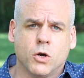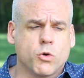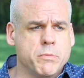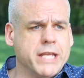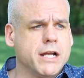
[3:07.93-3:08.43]

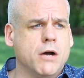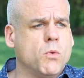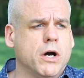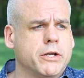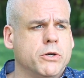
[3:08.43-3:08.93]
We may not
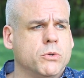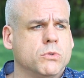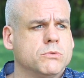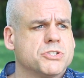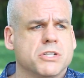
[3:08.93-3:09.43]
want
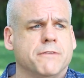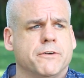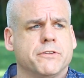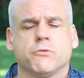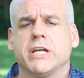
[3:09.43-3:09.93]
to
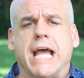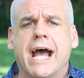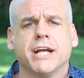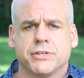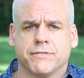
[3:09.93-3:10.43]
suffer the
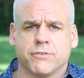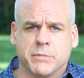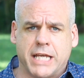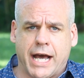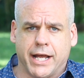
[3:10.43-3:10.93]
reaction from
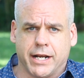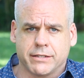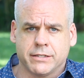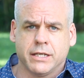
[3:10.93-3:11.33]
the addict